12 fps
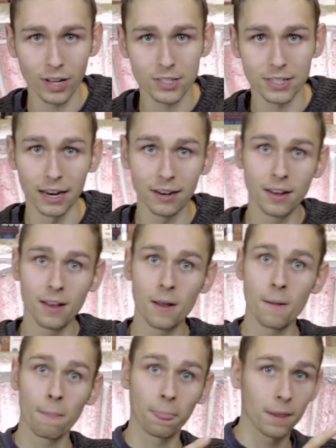real estate.
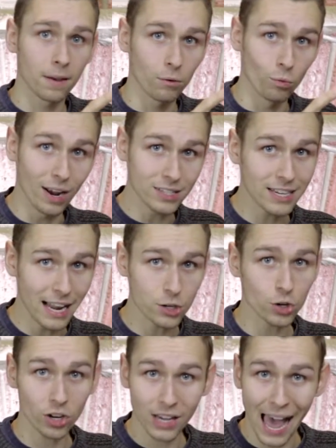
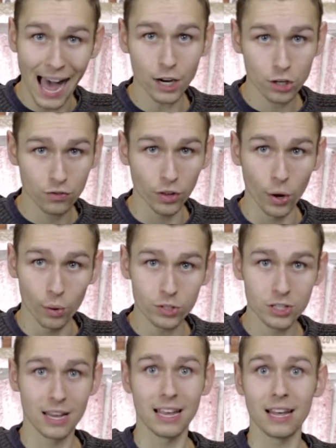Residential cash
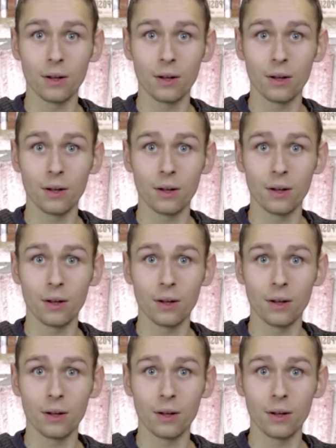flows,